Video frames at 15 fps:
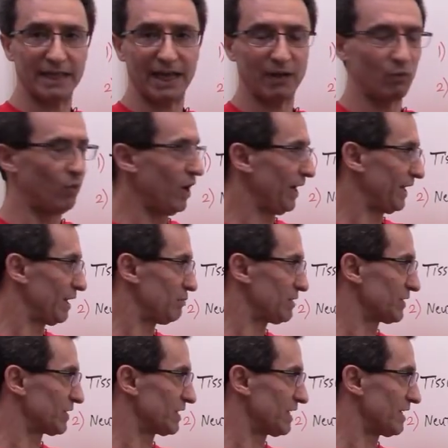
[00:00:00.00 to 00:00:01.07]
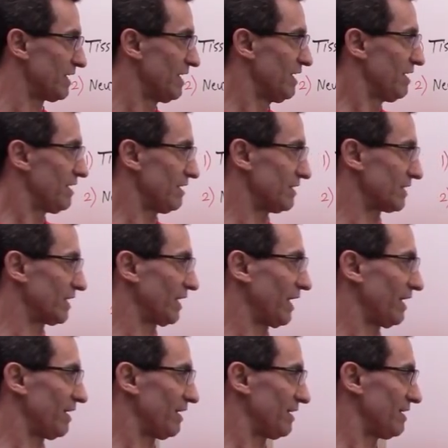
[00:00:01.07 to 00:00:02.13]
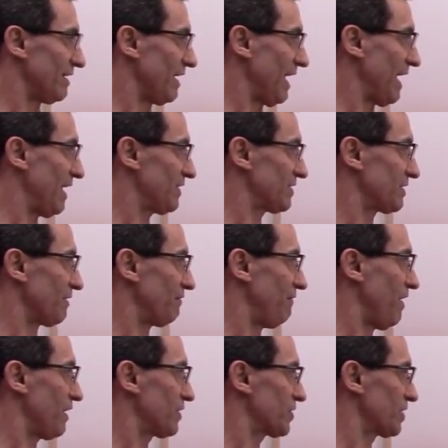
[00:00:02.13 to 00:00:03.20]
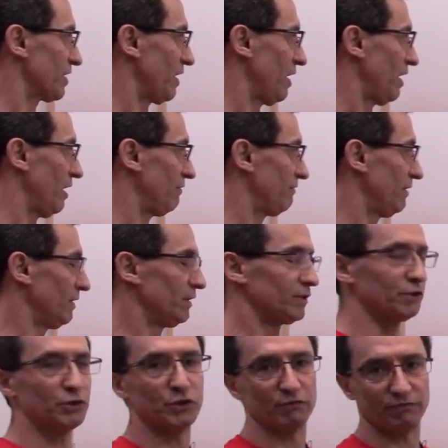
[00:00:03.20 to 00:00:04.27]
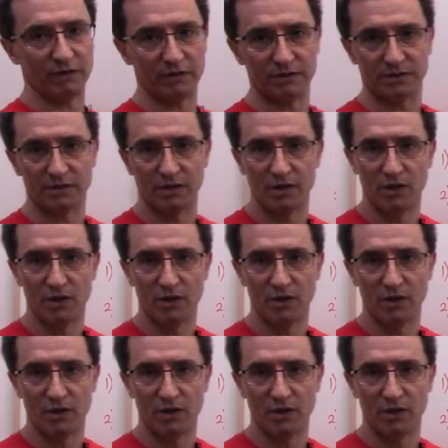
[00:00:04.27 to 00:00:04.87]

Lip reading: and vitamin C is going to enhance the function of neutrophils.